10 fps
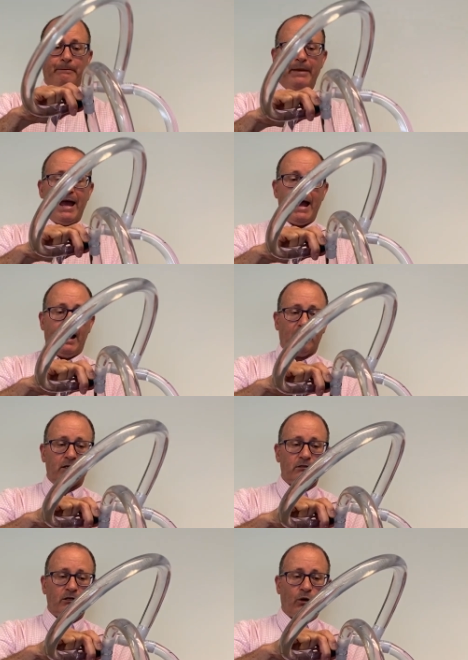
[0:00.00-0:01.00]
back,
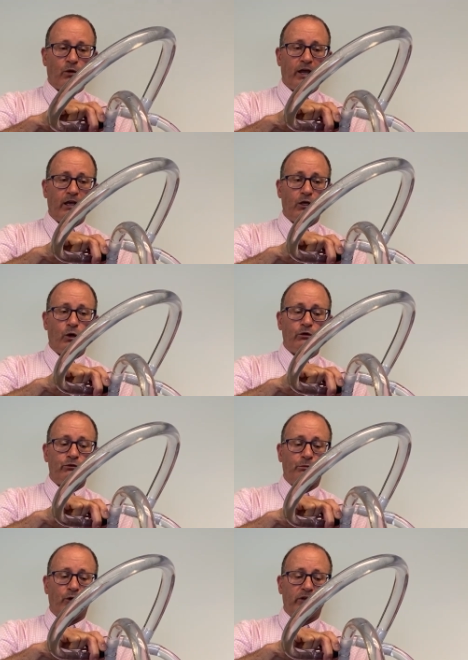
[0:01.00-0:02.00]
okay, nose
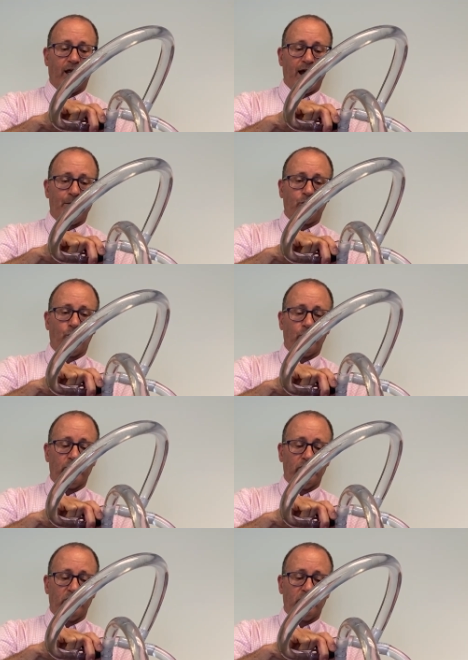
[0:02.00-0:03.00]
pointing up
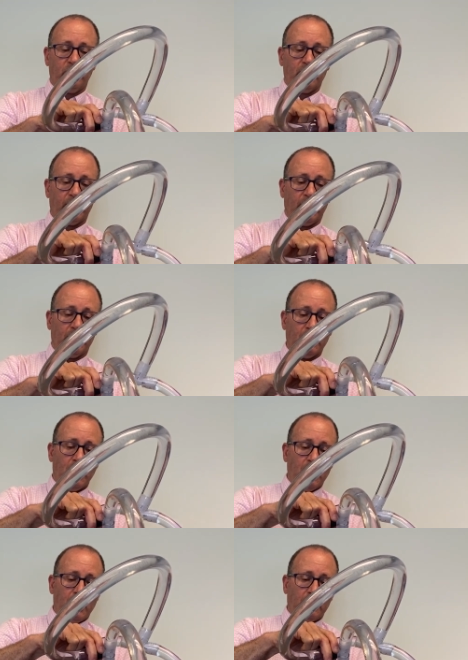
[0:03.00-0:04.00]
towards the ceiling,
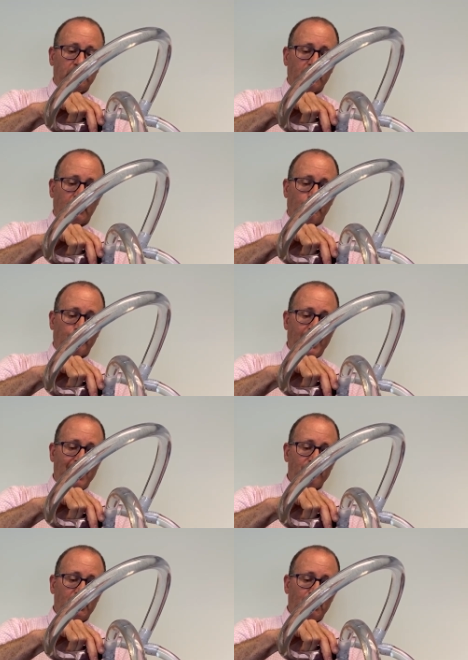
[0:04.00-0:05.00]
the
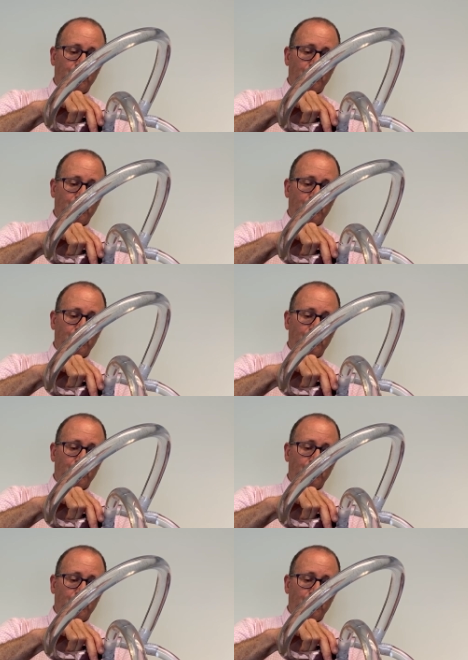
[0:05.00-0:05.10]
gravity